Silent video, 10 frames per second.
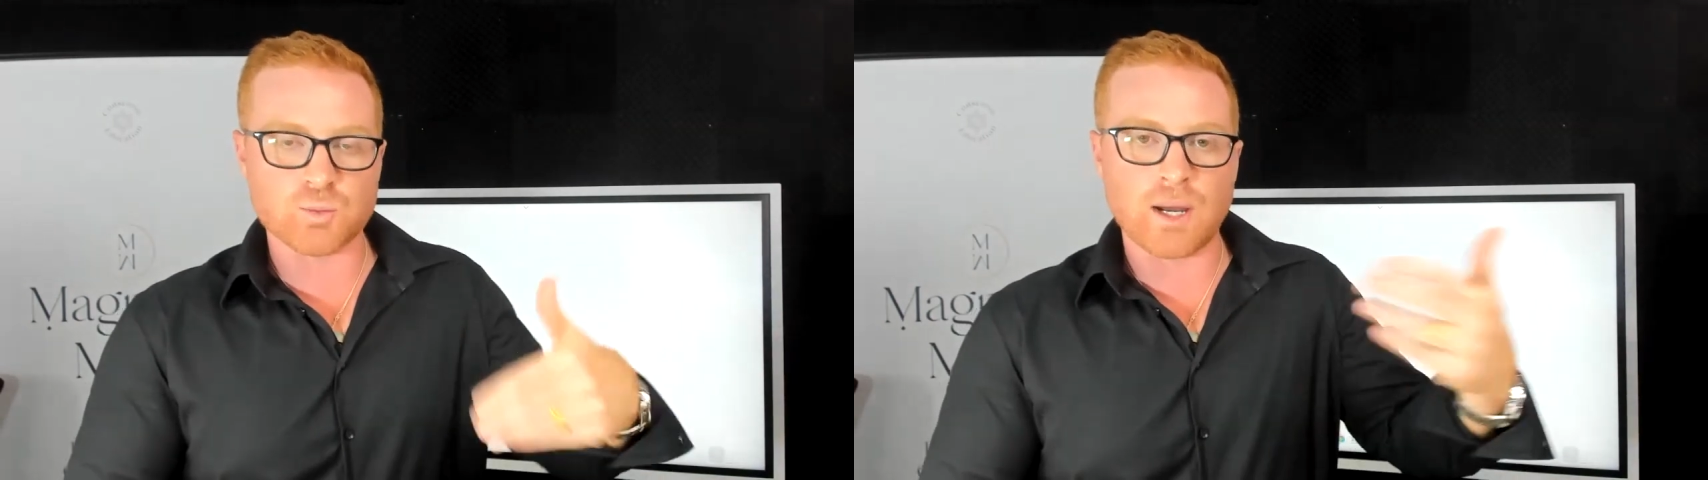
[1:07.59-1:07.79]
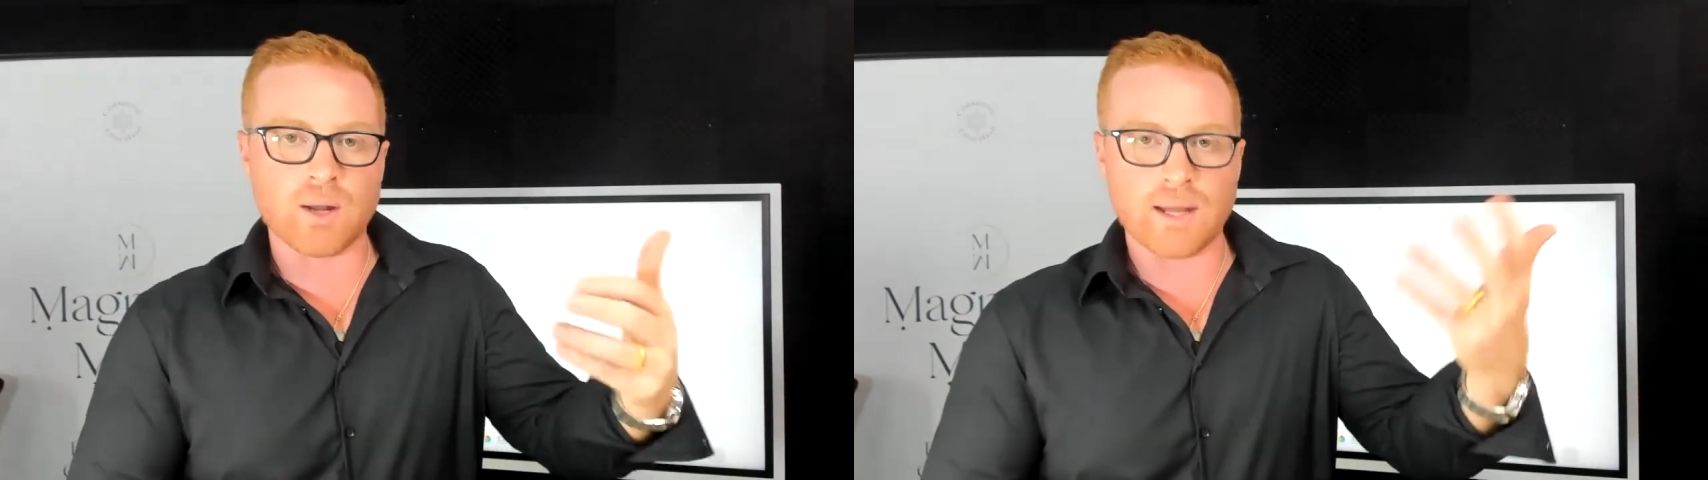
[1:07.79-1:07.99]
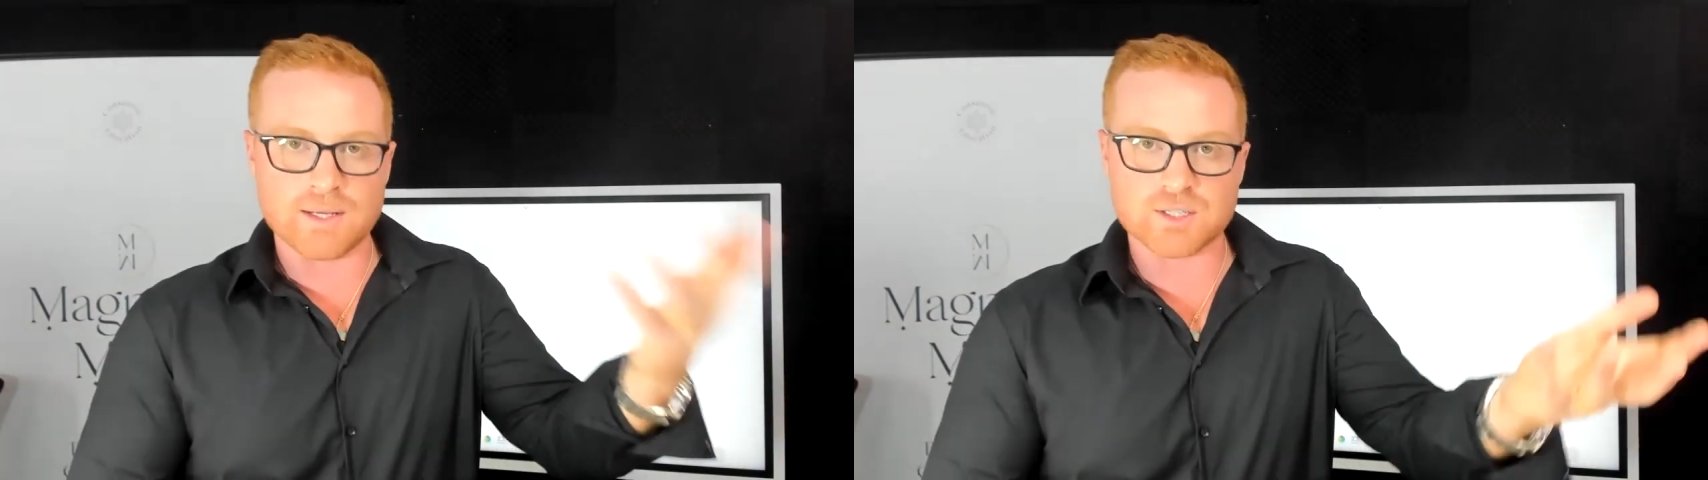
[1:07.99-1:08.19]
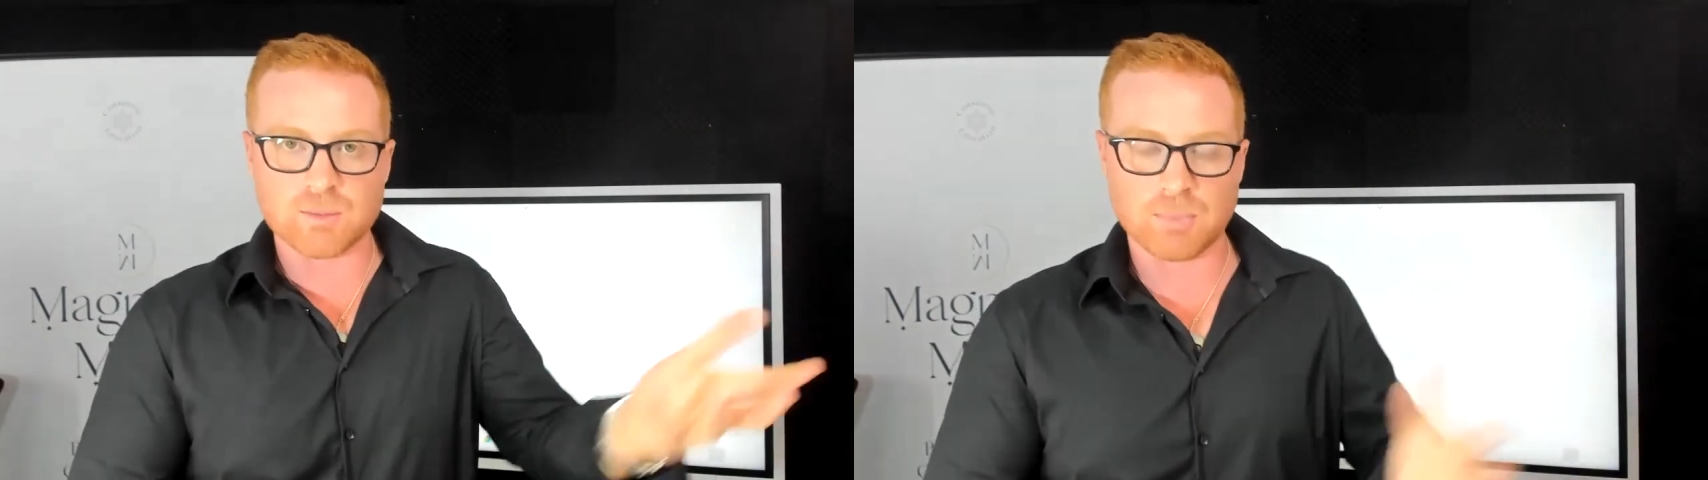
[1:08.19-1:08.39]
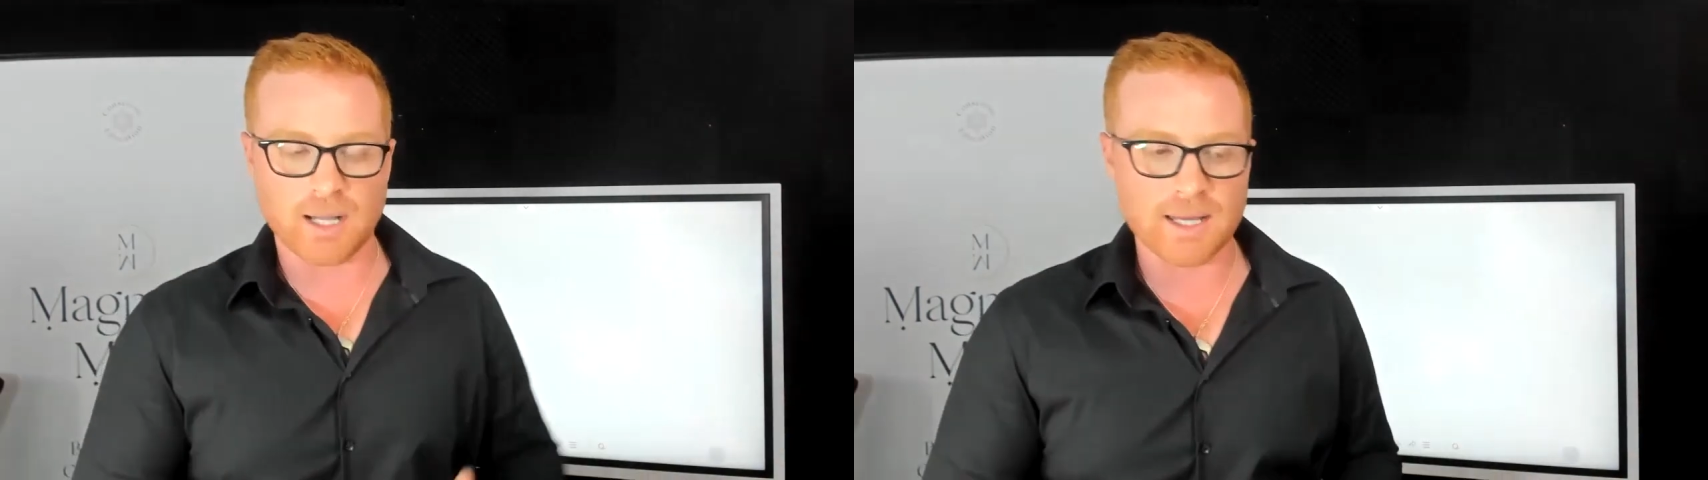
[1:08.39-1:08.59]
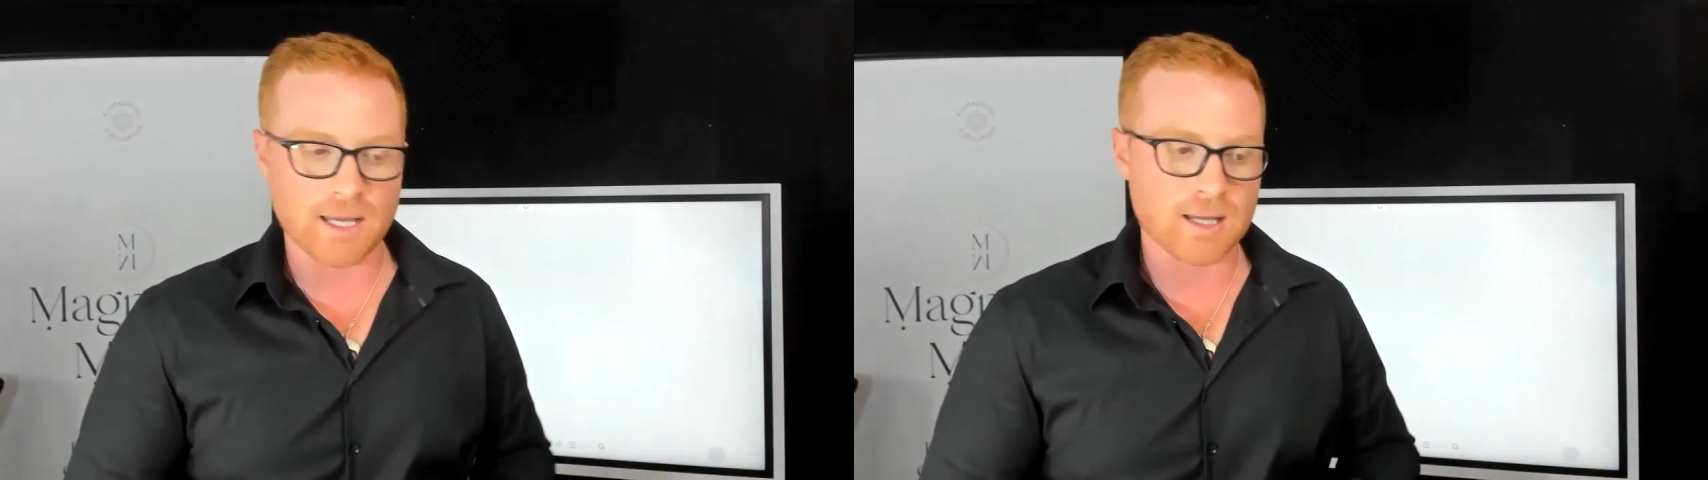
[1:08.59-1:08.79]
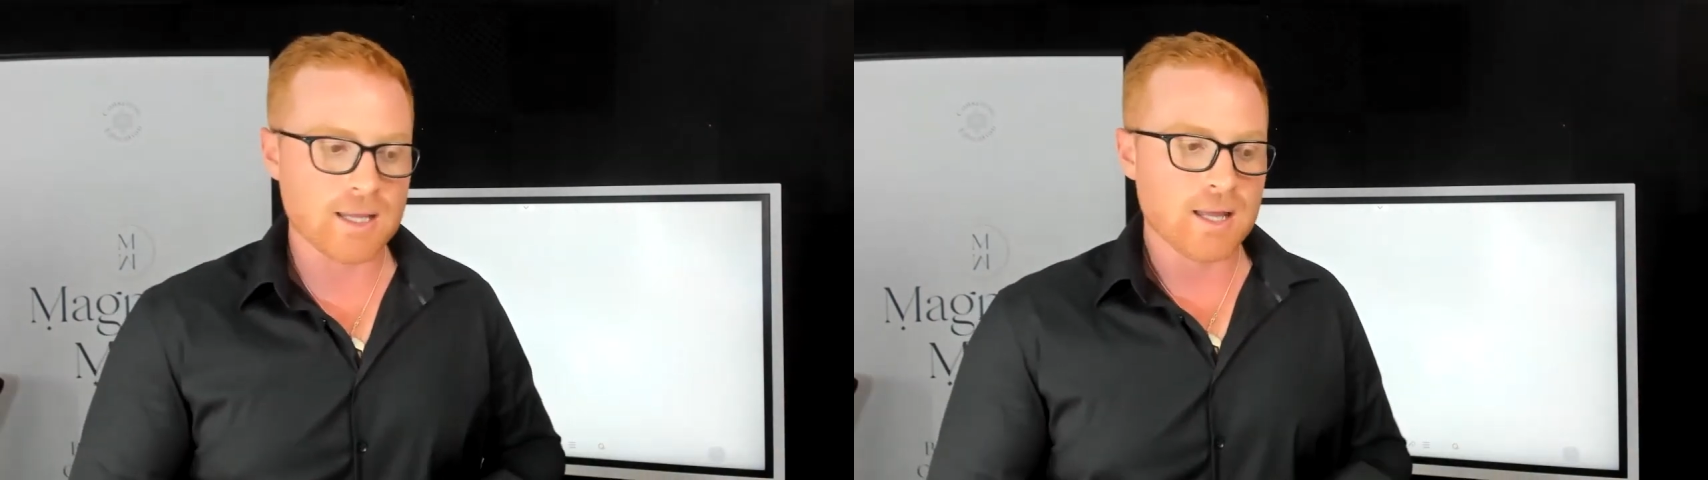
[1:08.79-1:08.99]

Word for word: well as the player.